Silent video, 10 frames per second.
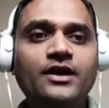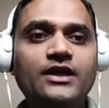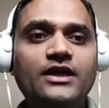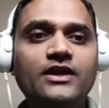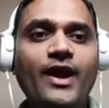
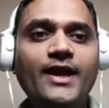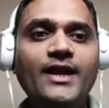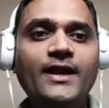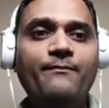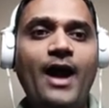
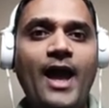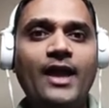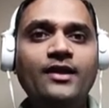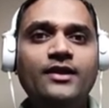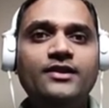divided
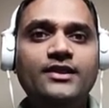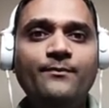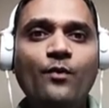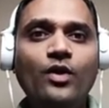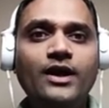by the
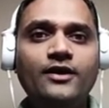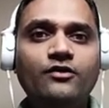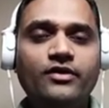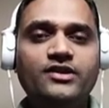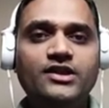molar
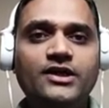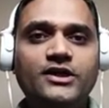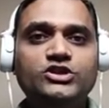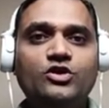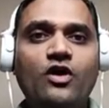
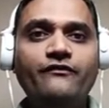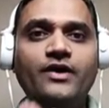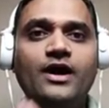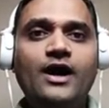concentration of